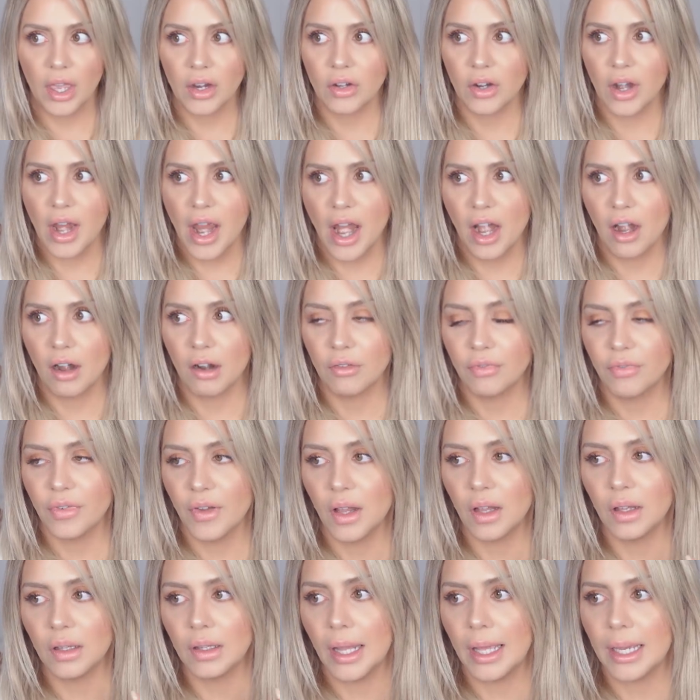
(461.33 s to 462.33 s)
and her hair
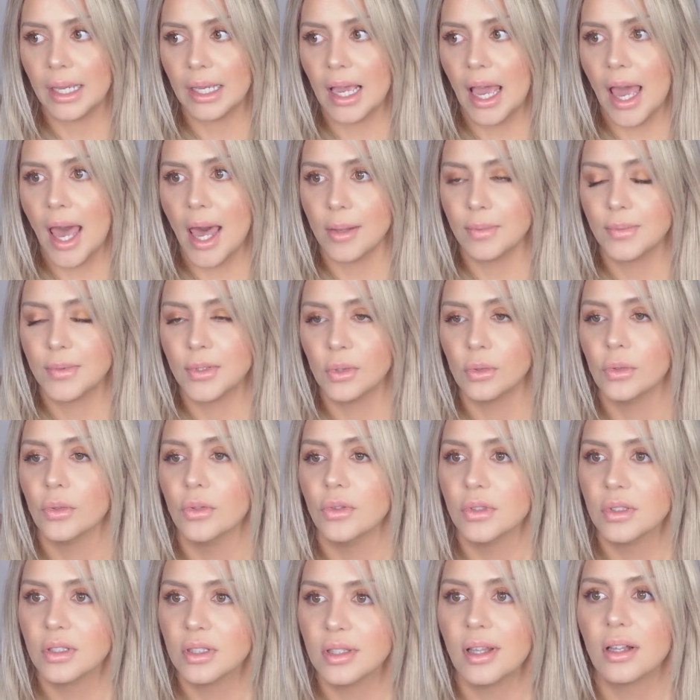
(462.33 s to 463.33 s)
felt like
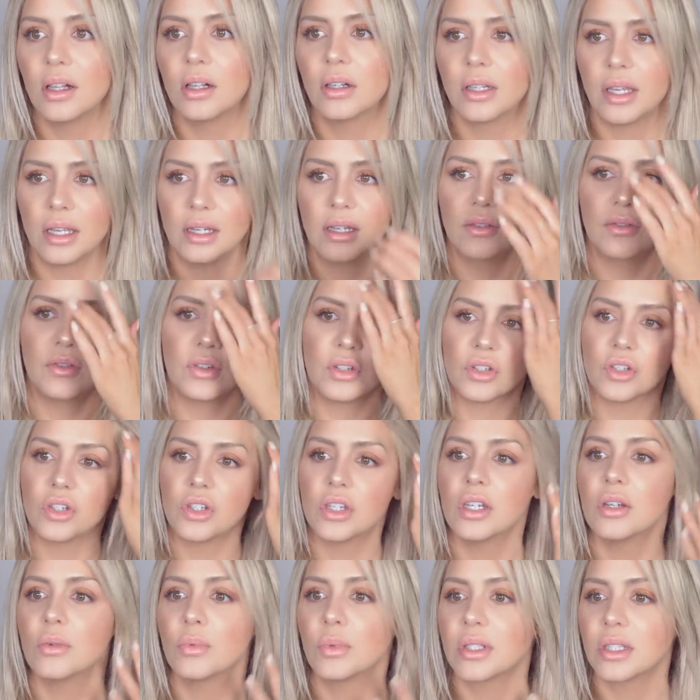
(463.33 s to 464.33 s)
absolute silk, and even
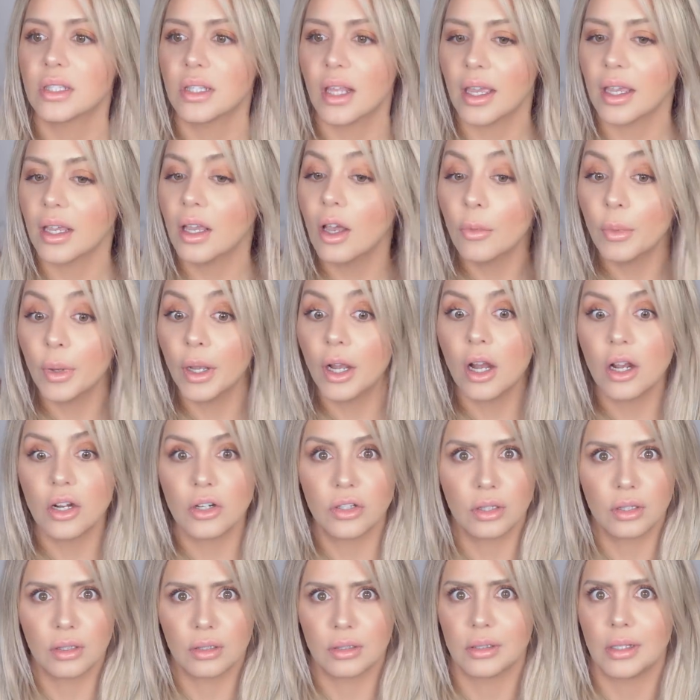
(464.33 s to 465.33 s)
she was like, oh my gosh,
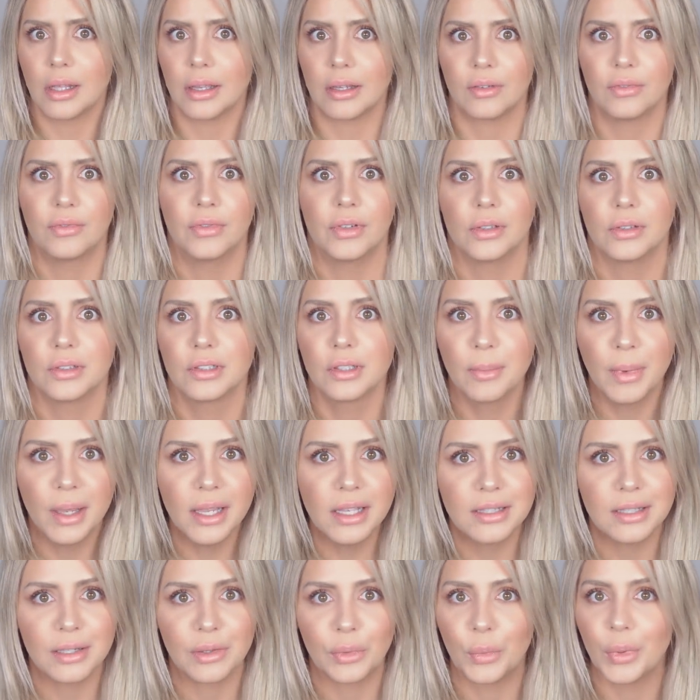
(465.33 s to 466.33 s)
this like feels
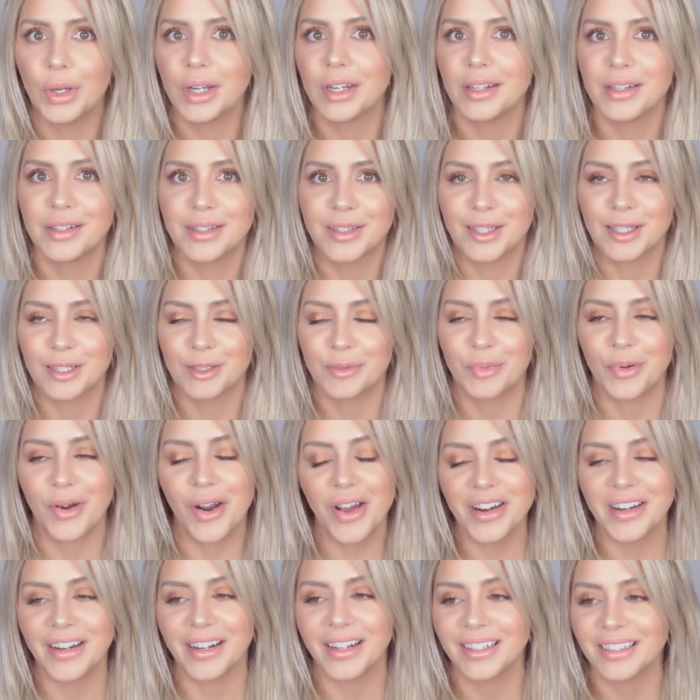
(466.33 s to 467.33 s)
amazing, what is this
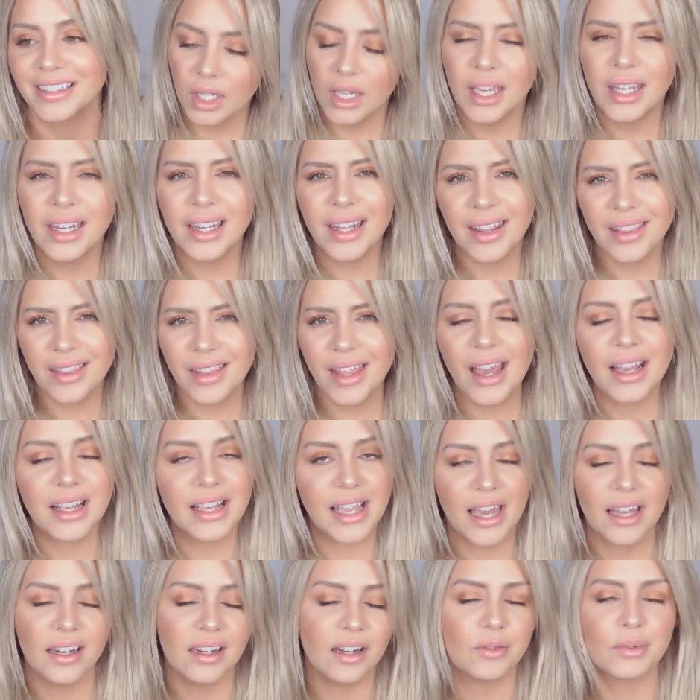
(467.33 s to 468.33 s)
product? And
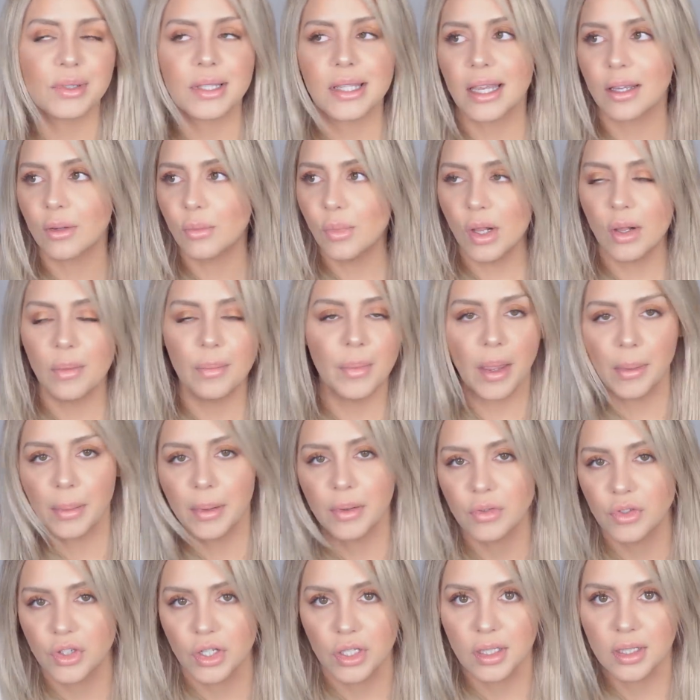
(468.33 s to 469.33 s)
again, I was like, well, maybe
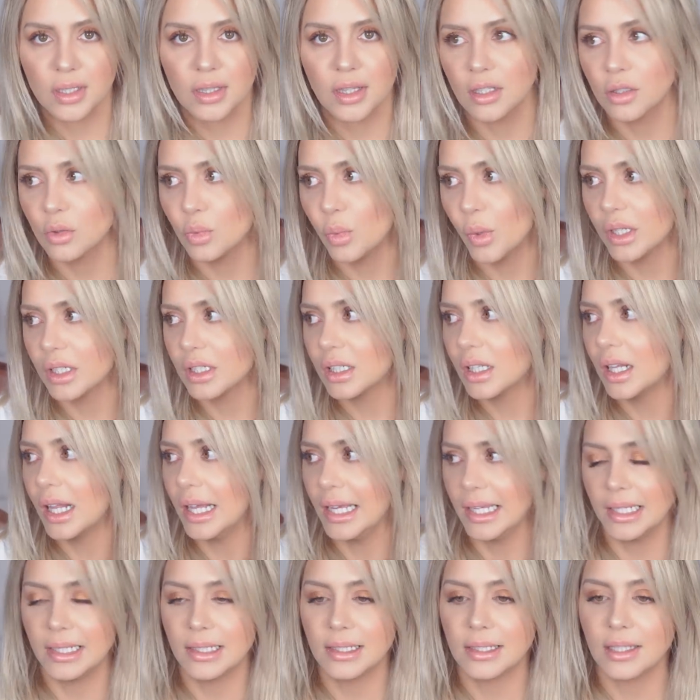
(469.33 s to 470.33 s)
it was just this one
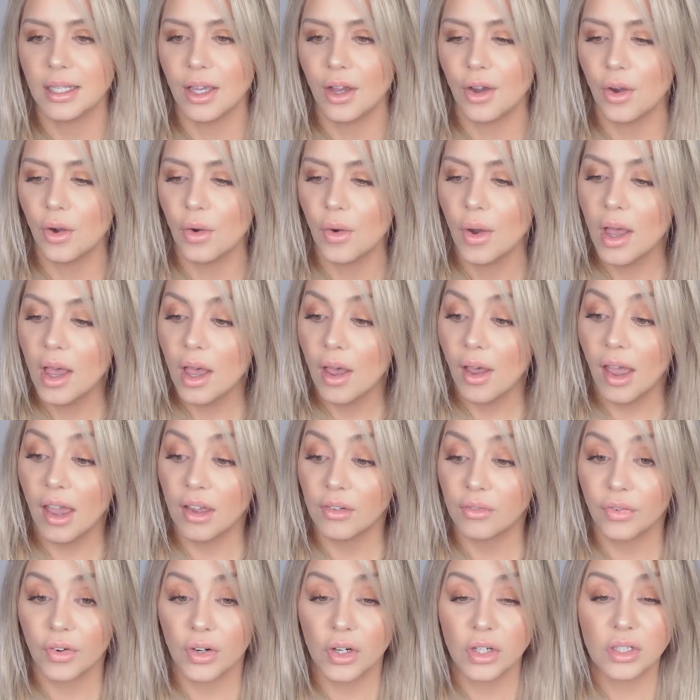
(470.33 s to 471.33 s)
client. So
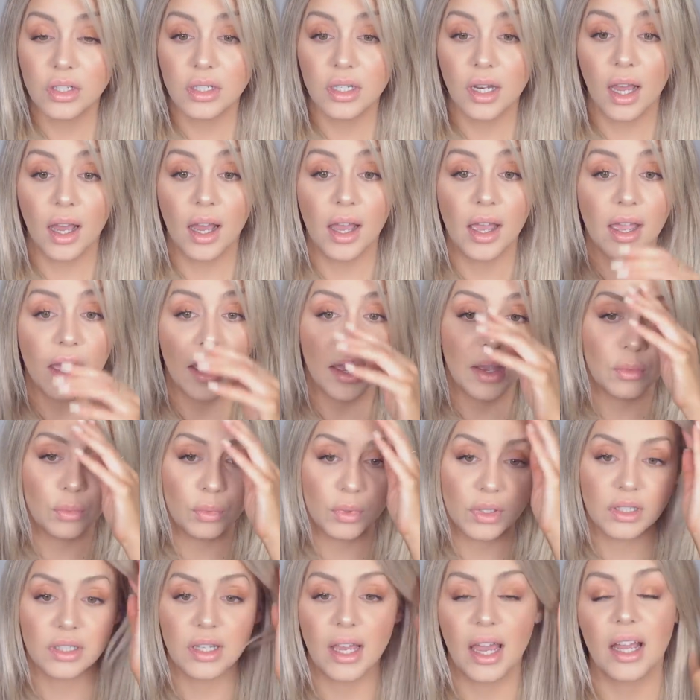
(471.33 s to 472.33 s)
at first I
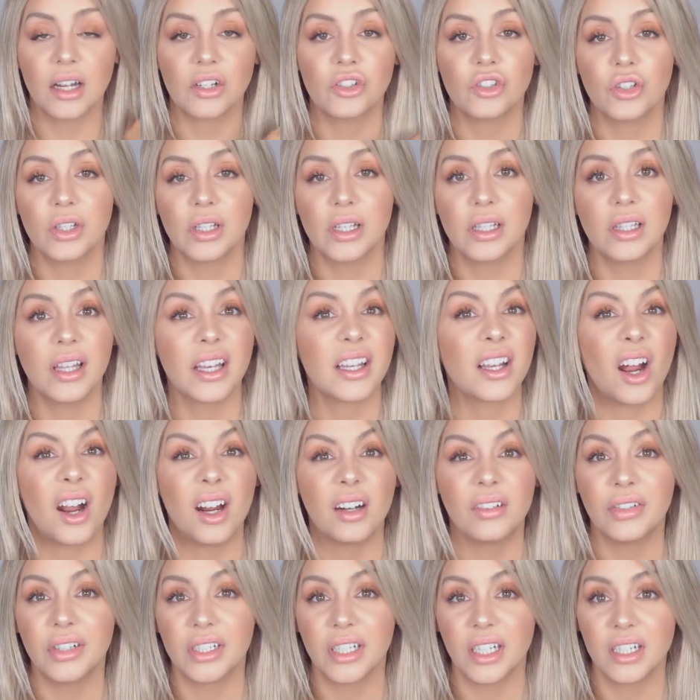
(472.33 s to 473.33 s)
was actually like
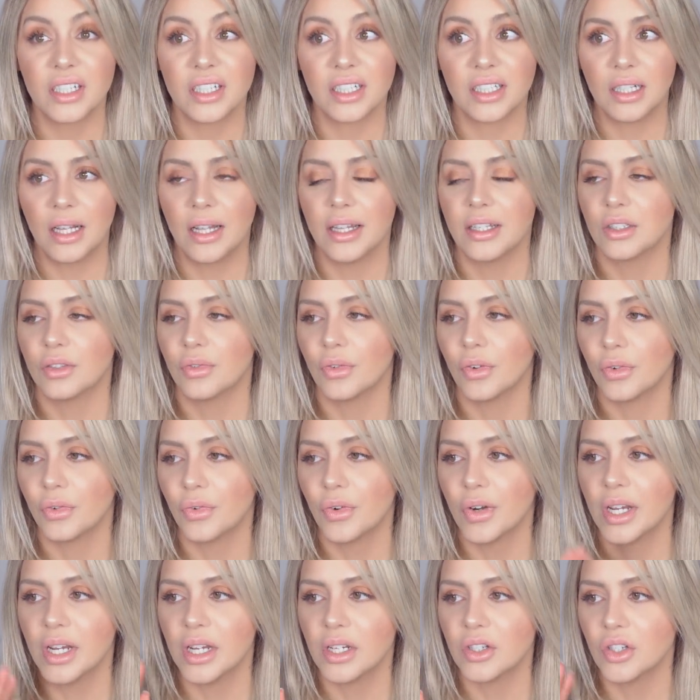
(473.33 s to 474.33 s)
offering it to clients for
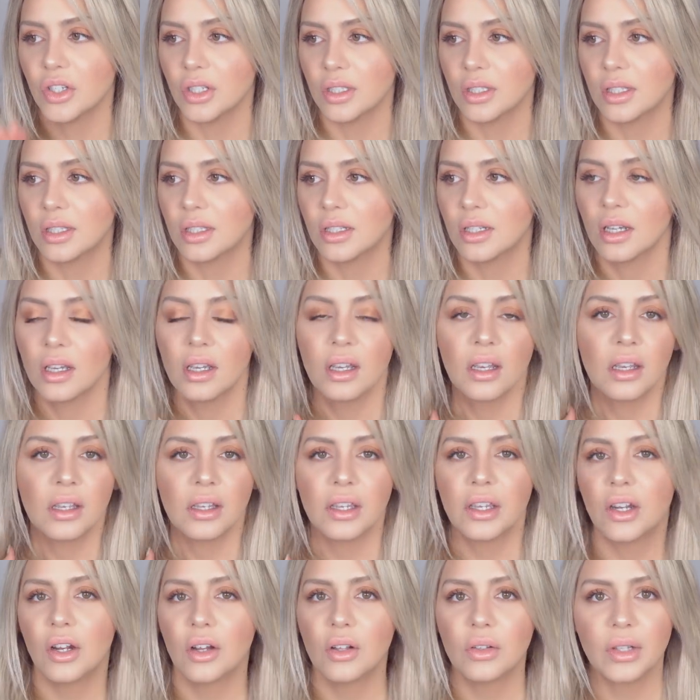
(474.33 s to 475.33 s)
free, just,
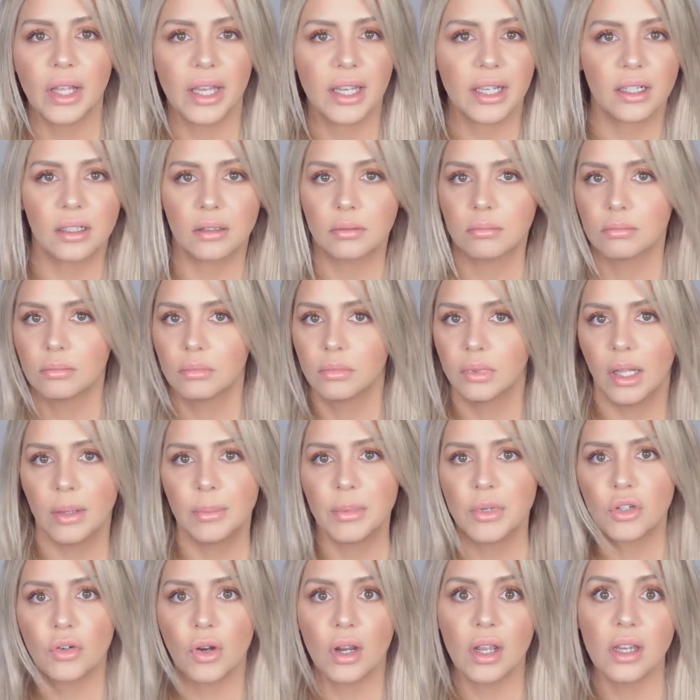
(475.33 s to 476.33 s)
you know, like, let
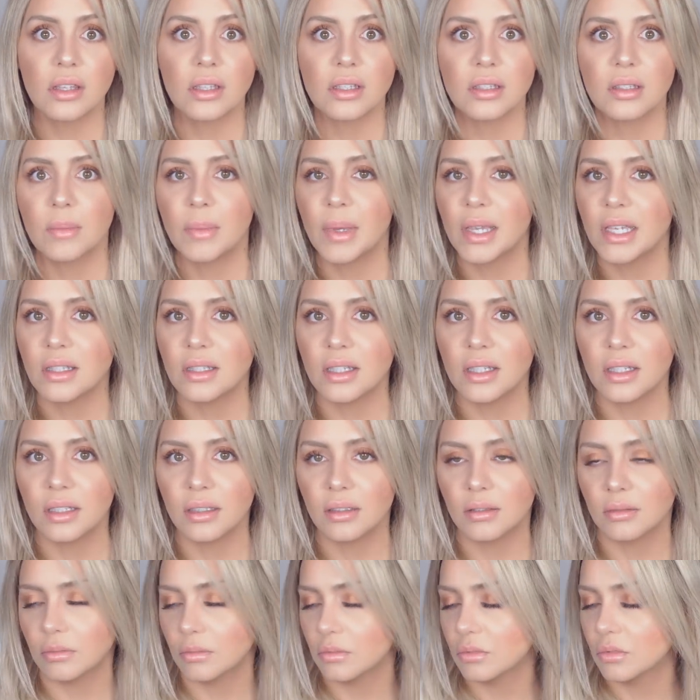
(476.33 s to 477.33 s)
me try this
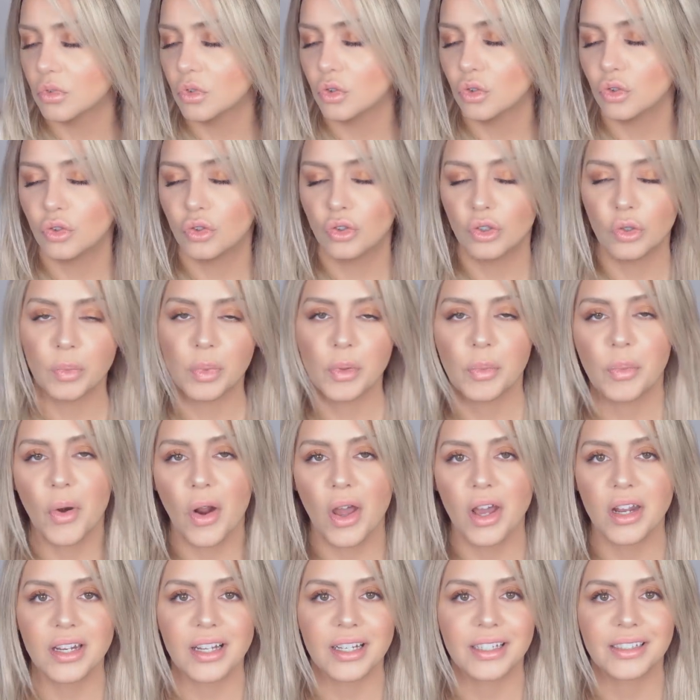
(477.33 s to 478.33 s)
amazing super
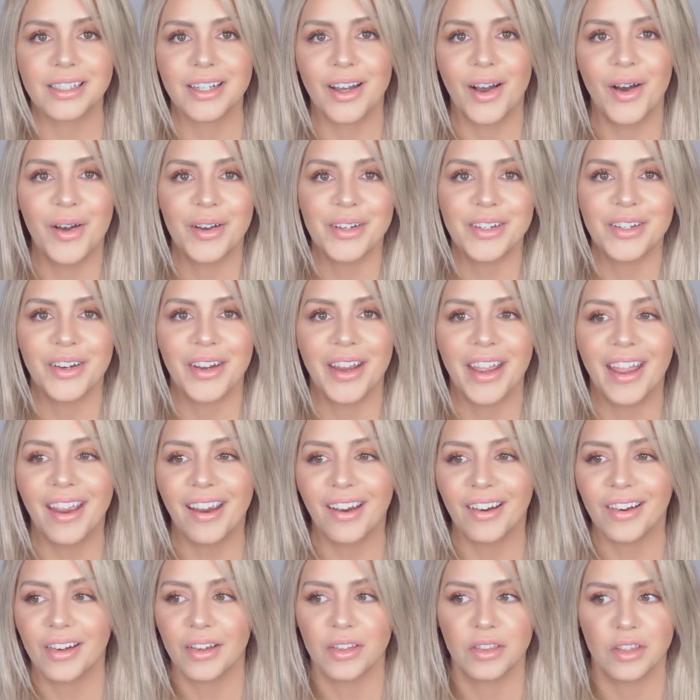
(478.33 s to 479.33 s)
product on your
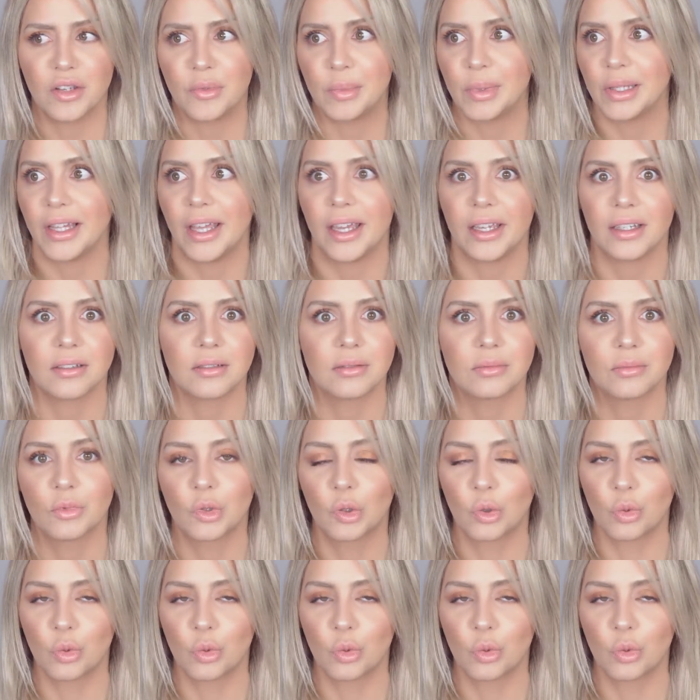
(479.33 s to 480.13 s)
hair. And they'd be like,